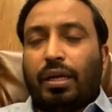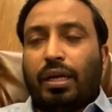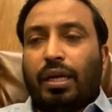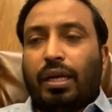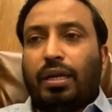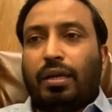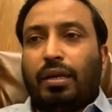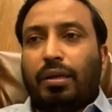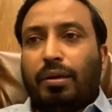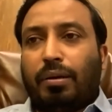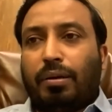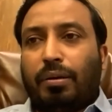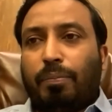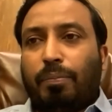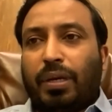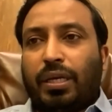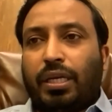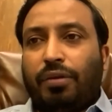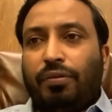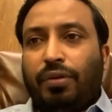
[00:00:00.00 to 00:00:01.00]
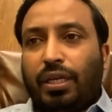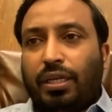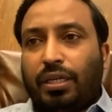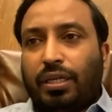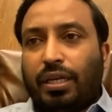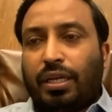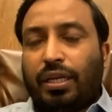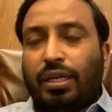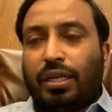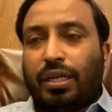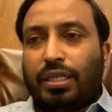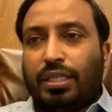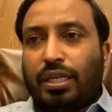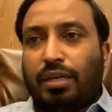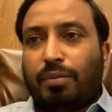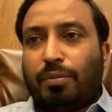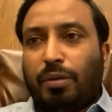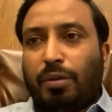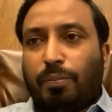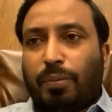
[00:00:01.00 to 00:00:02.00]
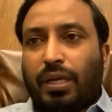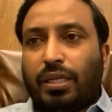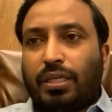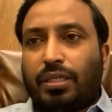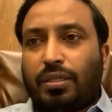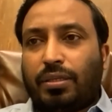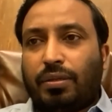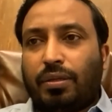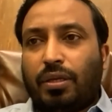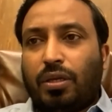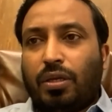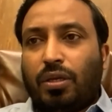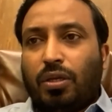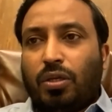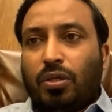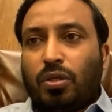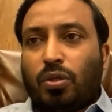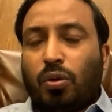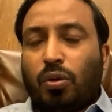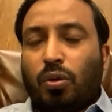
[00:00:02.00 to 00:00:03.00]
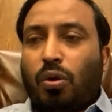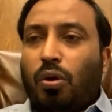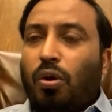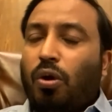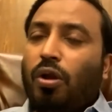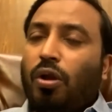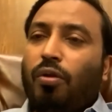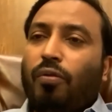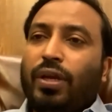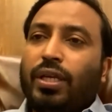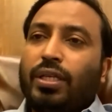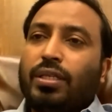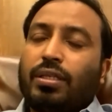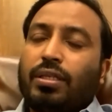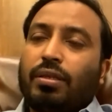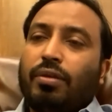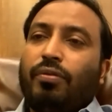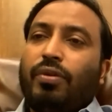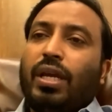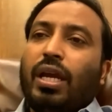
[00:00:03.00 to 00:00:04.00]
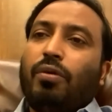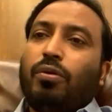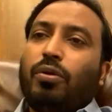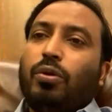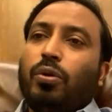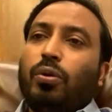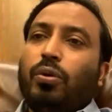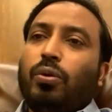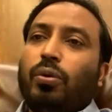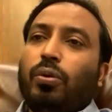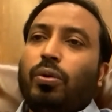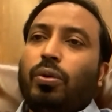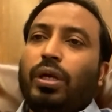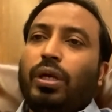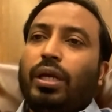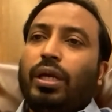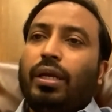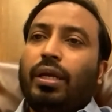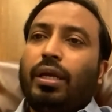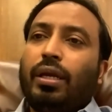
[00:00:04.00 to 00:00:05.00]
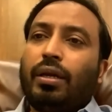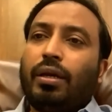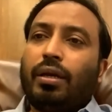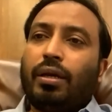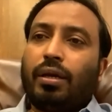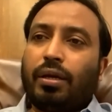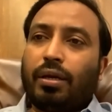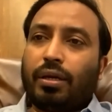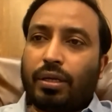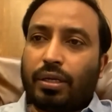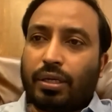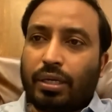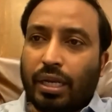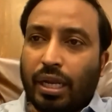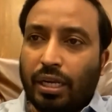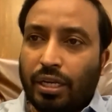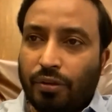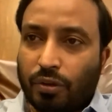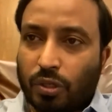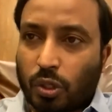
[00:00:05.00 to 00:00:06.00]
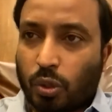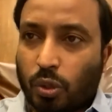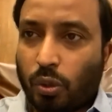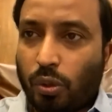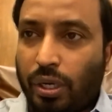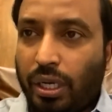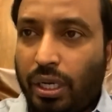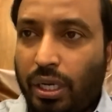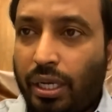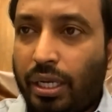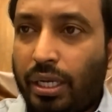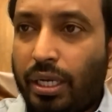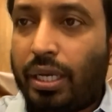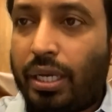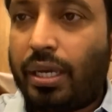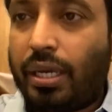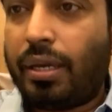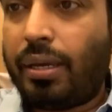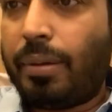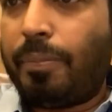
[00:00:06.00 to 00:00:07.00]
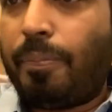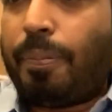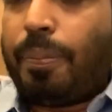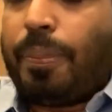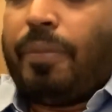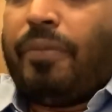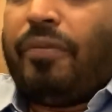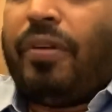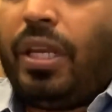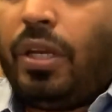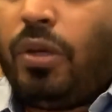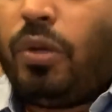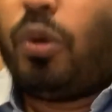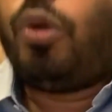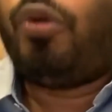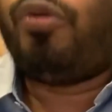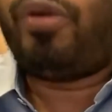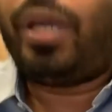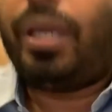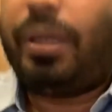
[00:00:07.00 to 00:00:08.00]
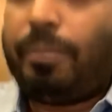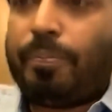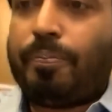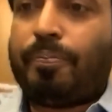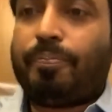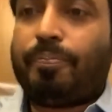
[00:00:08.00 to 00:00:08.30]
and by giving it a reasonable price. So always we have to tell your story in a very good way,